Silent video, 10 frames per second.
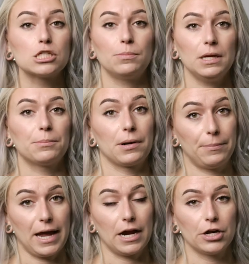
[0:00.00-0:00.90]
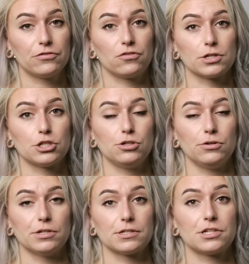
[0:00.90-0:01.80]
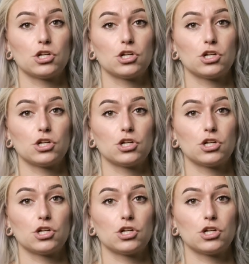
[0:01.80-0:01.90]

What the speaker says: to be prepared for students